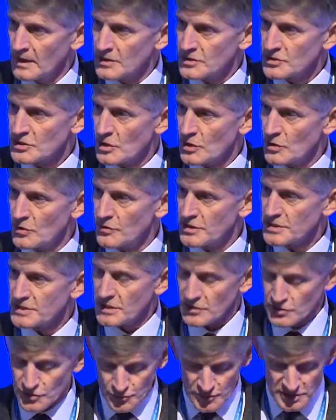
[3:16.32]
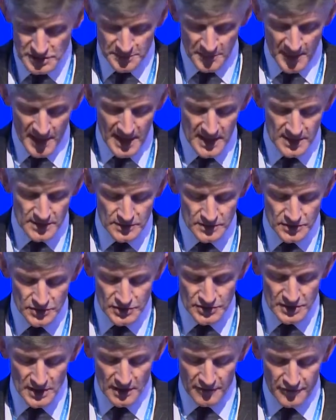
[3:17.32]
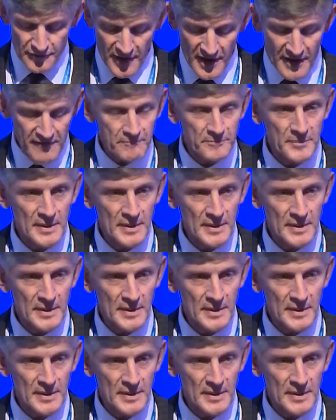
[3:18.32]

So this industry spends £5